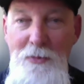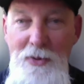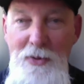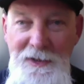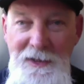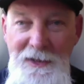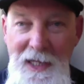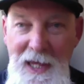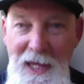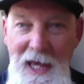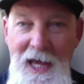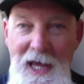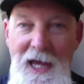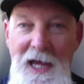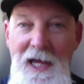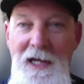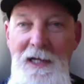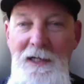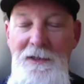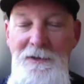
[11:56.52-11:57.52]
prison
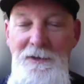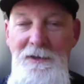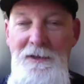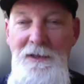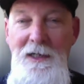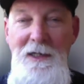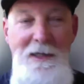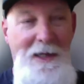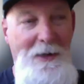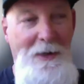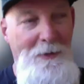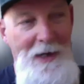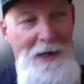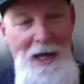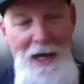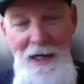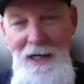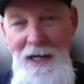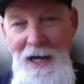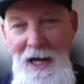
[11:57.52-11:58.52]
gangs. They would
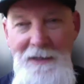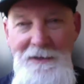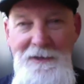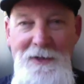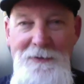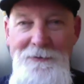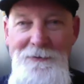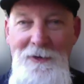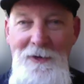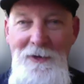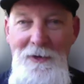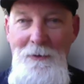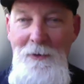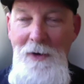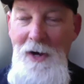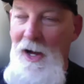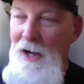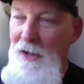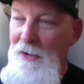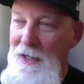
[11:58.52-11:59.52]
lock guys up for a little
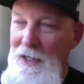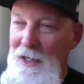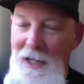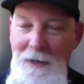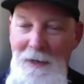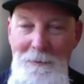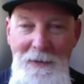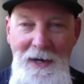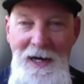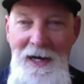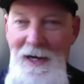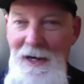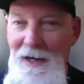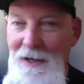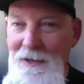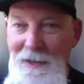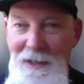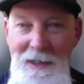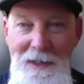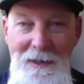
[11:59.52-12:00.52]
while and let them
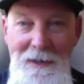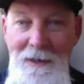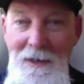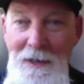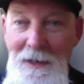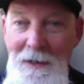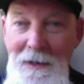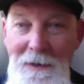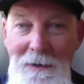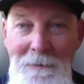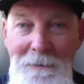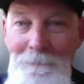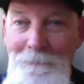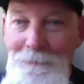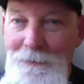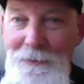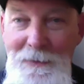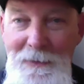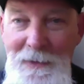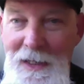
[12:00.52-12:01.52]
out. And then,
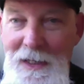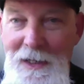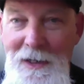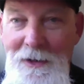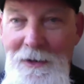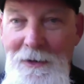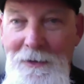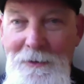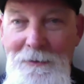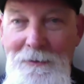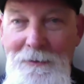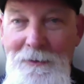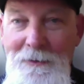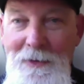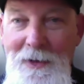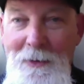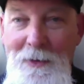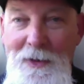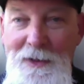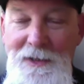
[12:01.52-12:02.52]
you know,
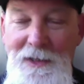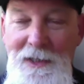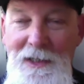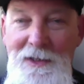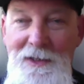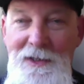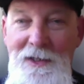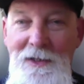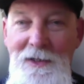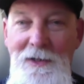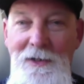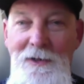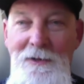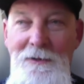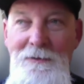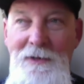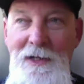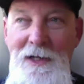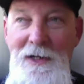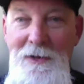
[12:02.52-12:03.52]
it wasn't
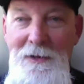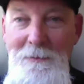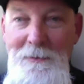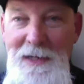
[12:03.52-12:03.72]
until, you know, the